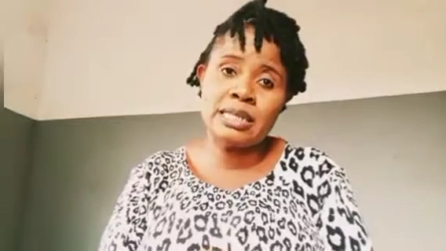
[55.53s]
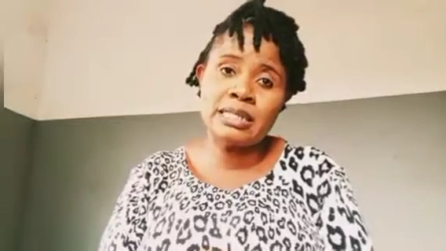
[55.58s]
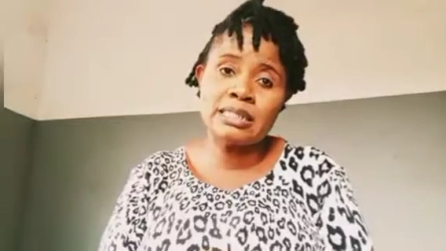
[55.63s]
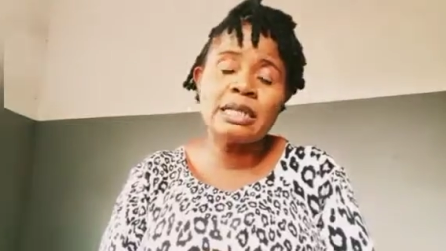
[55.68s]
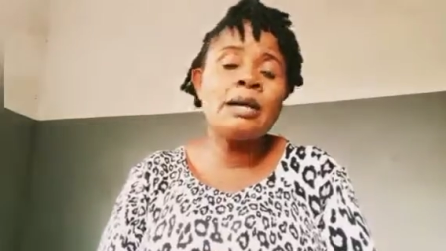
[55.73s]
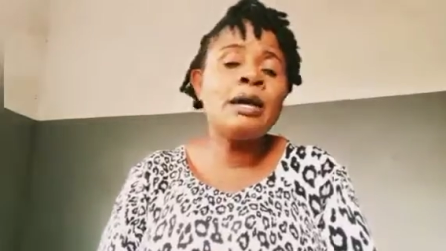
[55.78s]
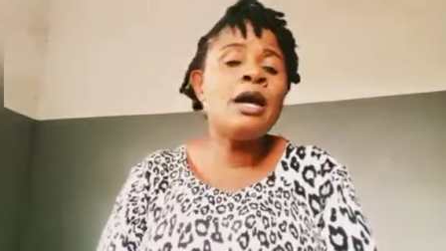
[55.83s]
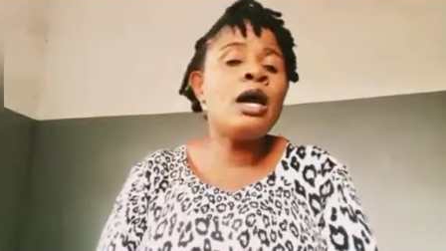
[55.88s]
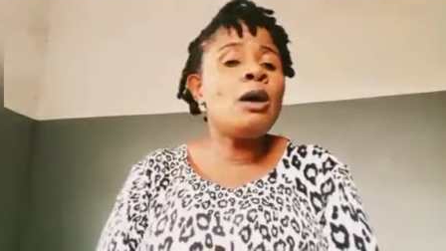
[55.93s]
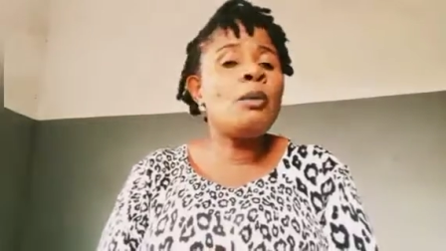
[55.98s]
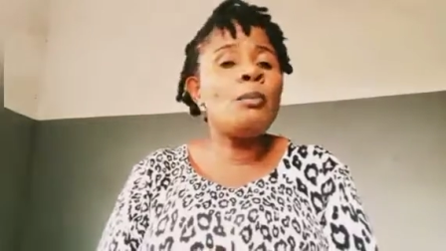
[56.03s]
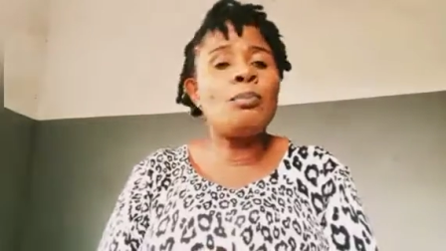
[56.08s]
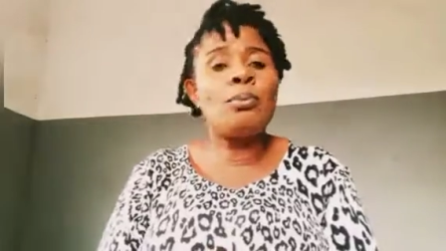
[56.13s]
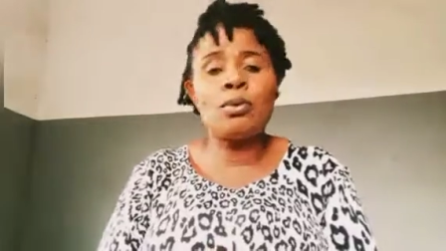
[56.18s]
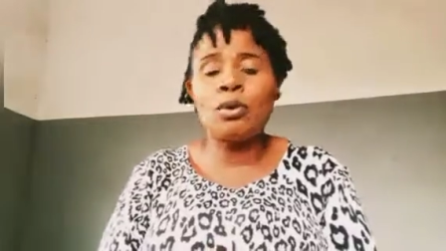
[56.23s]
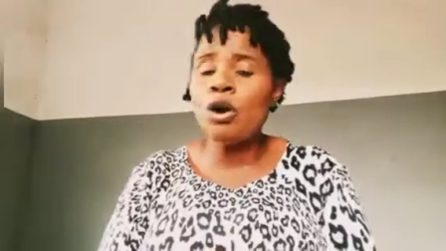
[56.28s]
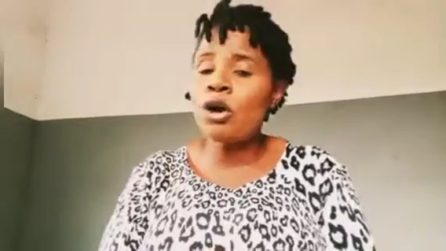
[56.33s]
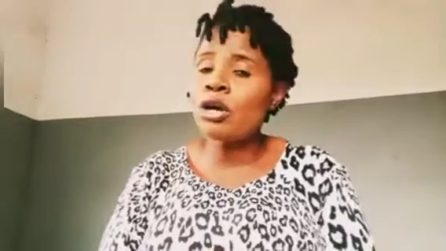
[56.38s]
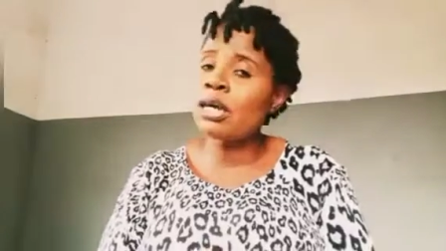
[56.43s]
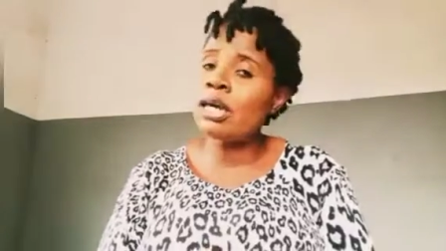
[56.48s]

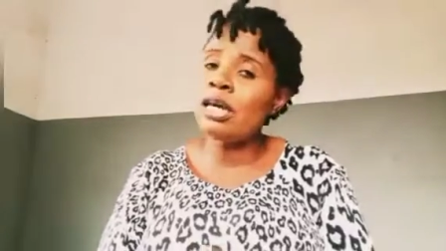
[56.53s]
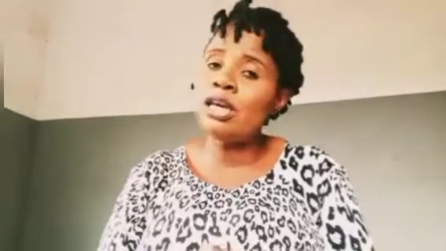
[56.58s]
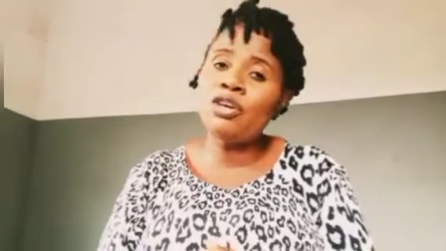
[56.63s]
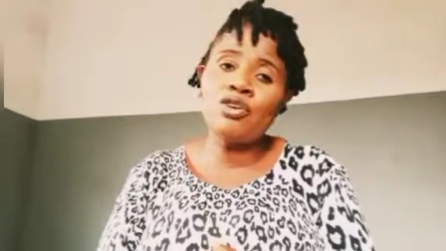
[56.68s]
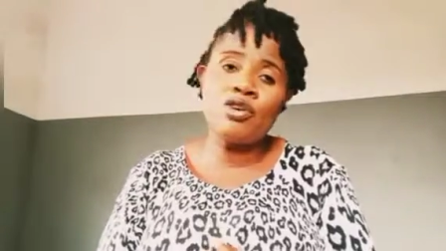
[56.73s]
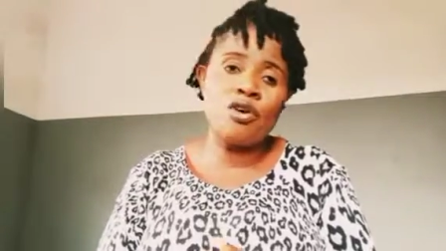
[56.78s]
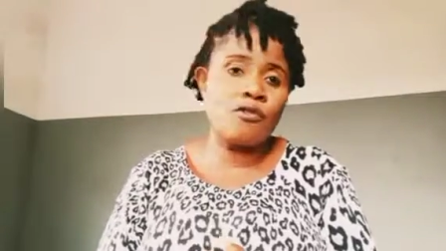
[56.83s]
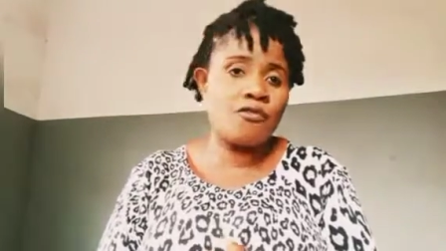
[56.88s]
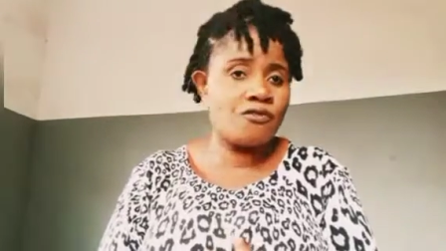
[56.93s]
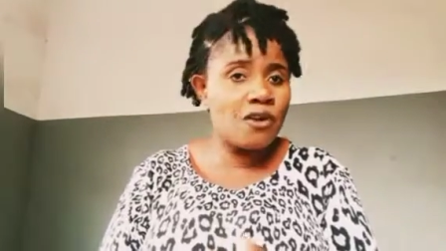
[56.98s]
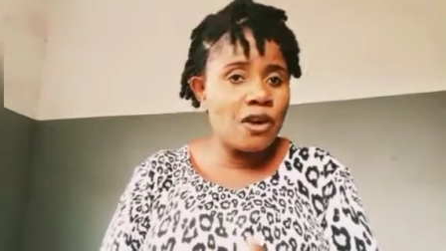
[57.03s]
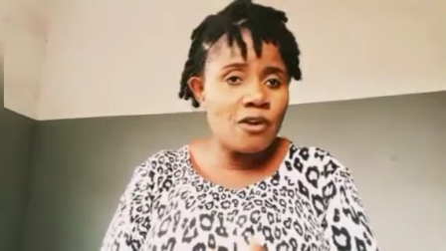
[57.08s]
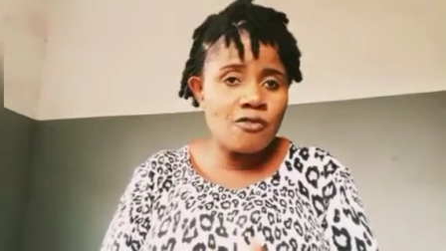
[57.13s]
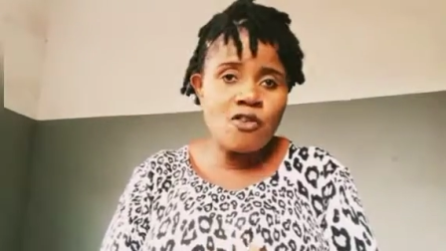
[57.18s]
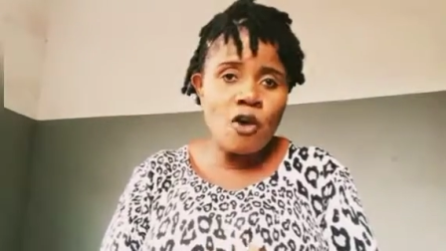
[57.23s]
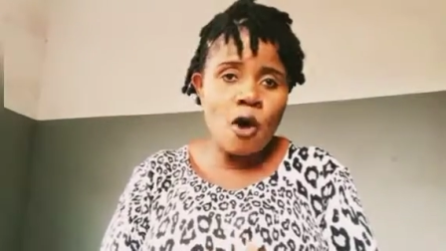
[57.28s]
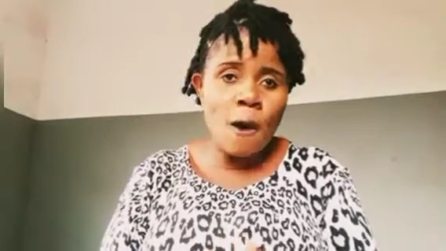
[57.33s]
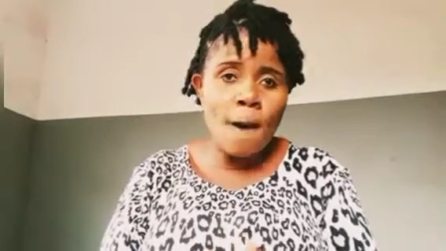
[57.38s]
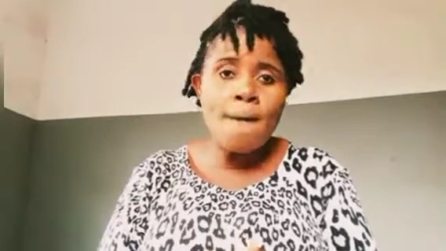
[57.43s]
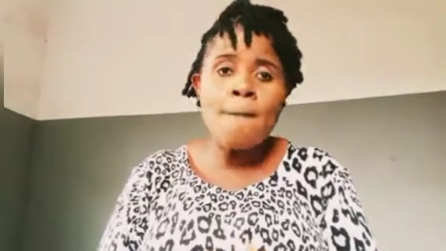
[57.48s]
blocking your favor,
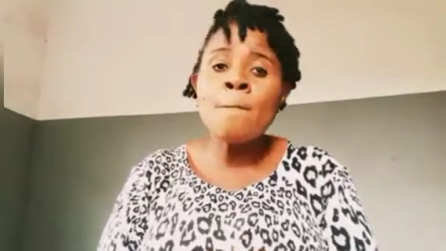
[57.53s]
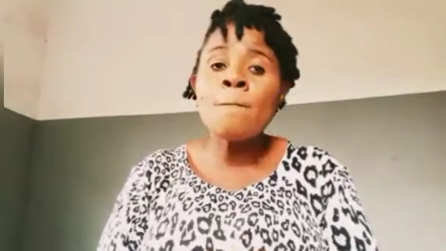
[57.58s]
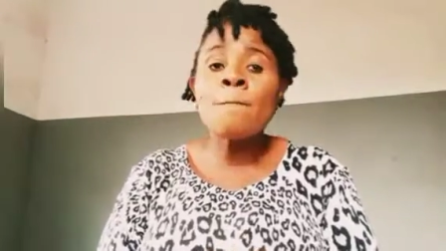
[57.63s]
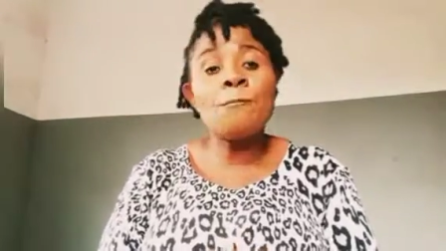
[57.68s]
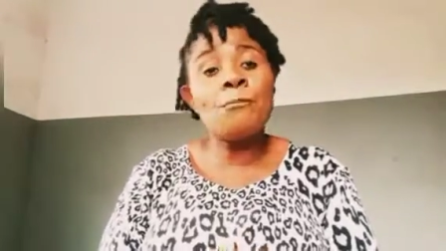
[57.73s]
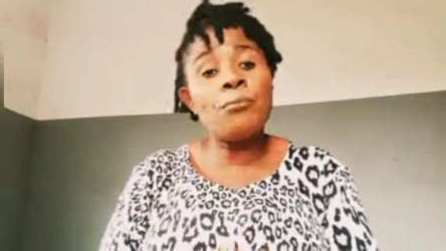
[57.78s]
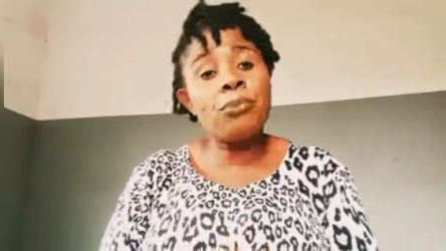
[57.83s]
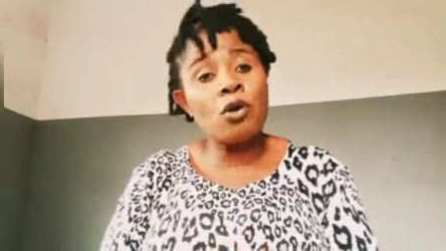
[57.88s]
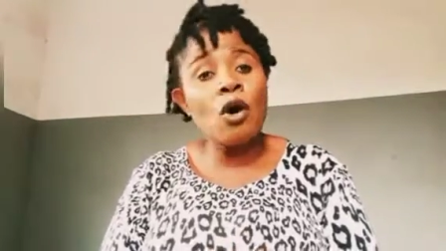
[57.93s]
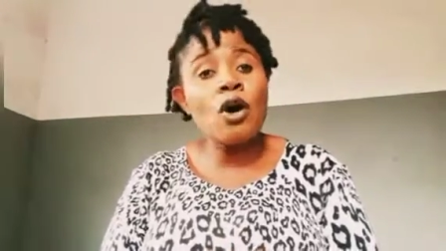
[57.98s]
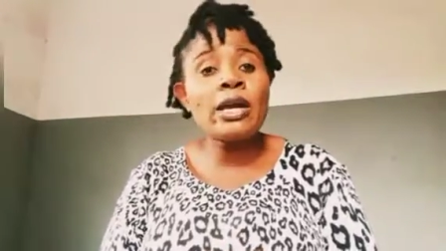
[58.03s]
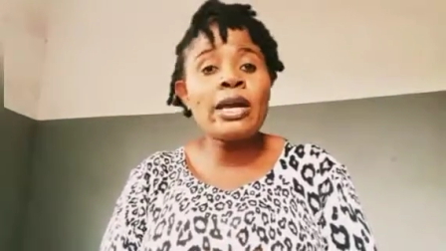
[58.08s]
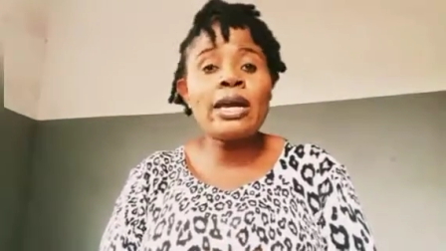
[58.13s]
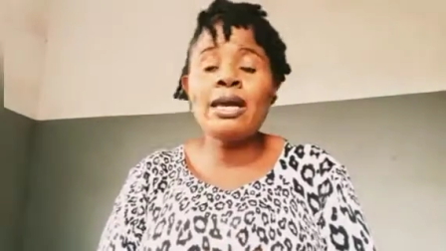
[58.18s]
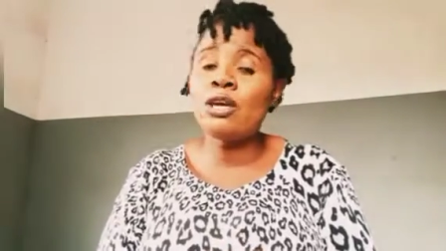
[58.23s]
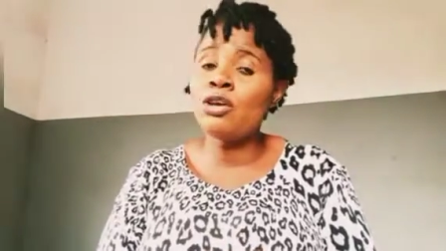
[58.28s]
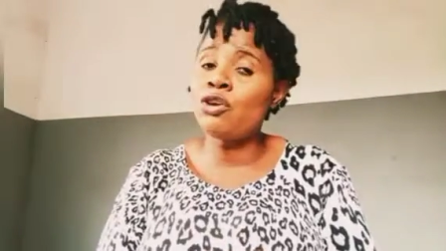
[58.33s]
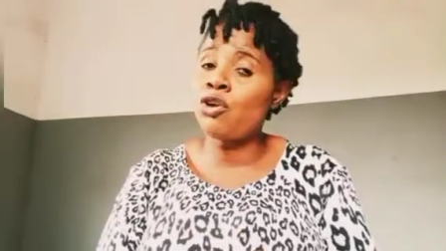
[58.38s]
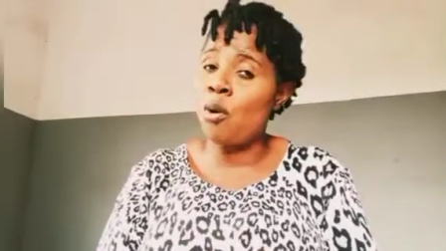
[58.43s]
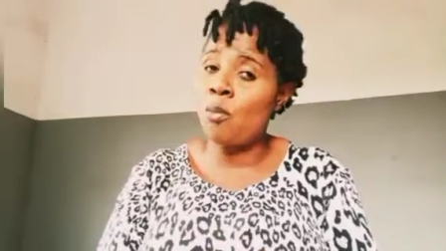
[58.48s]
blocking your
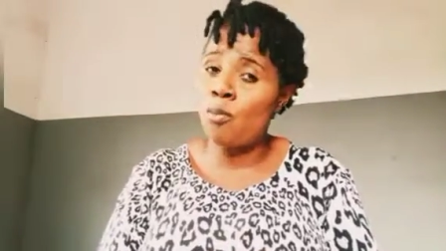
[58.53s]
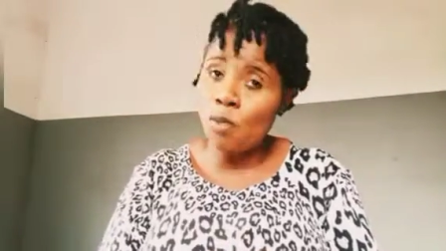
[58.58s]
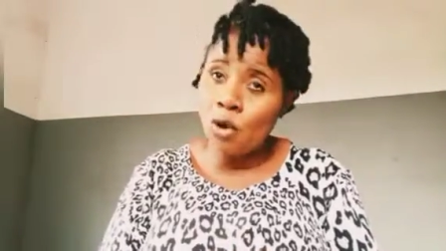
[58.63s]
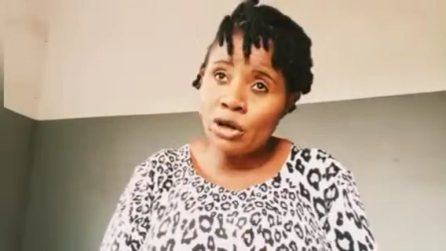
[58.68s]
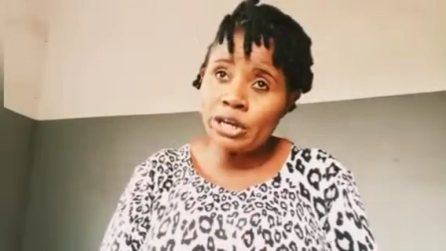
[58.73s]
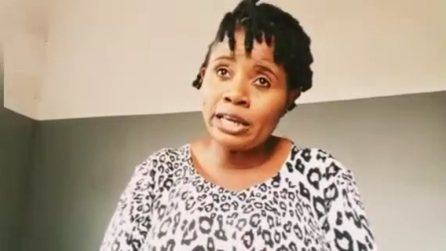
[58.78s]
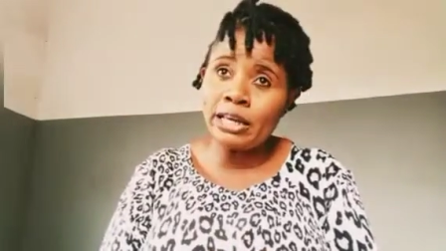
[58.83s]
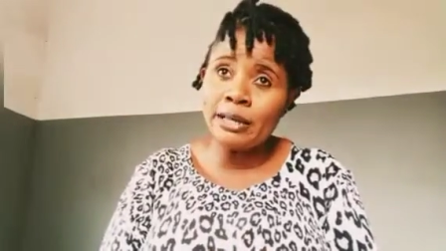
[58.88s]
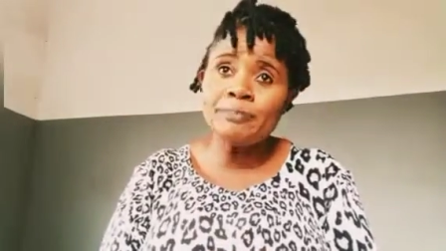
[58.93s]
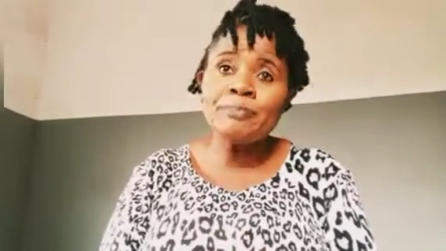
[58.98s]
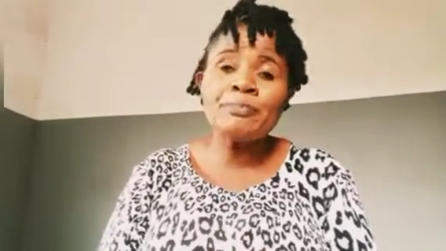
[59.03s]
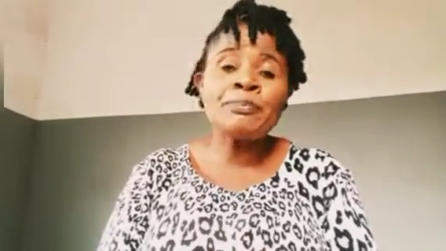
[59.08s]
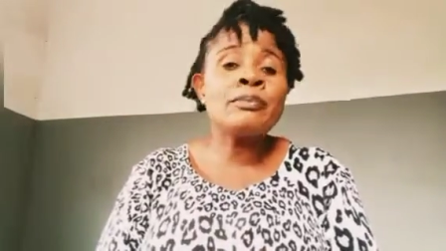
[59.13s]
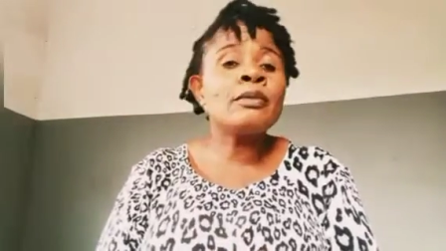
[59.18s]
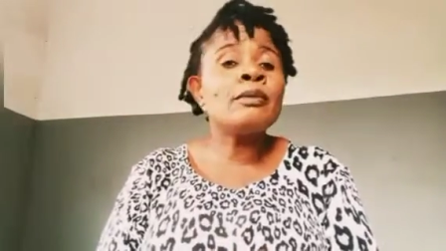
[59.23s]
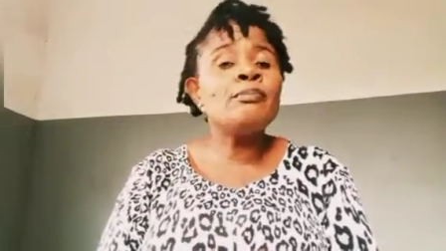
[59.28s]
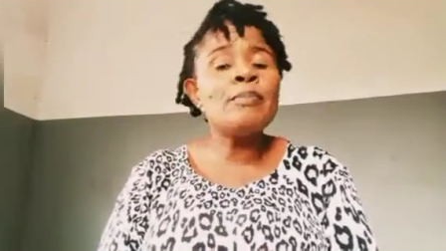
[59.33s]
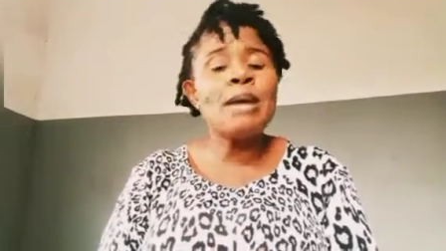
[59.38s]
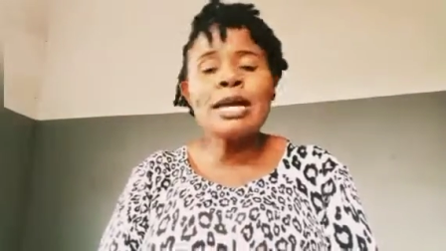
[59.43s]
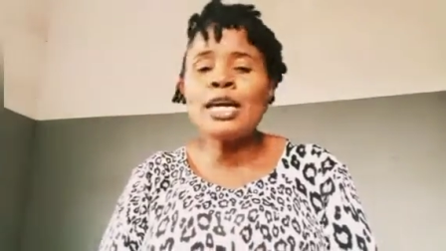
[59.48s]
money,
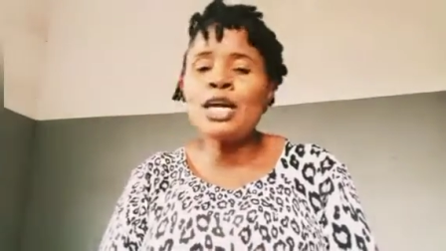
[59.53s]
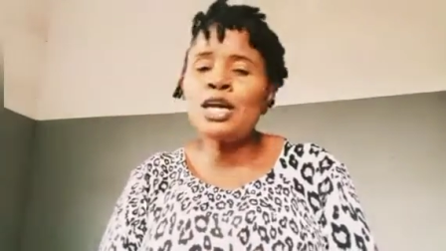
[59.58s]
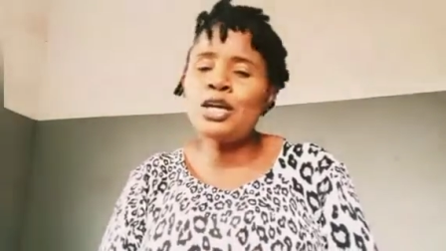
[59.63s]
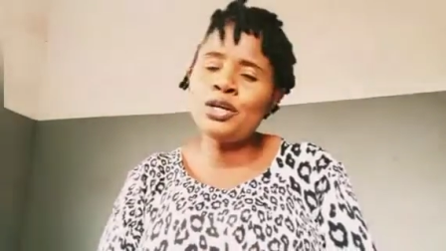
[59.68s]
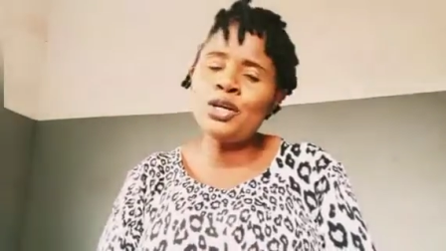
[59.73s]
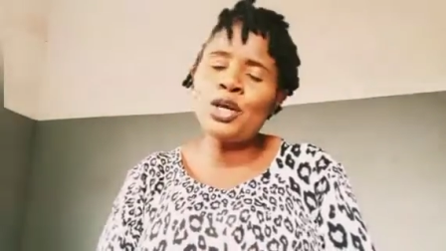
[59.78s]
making you not to be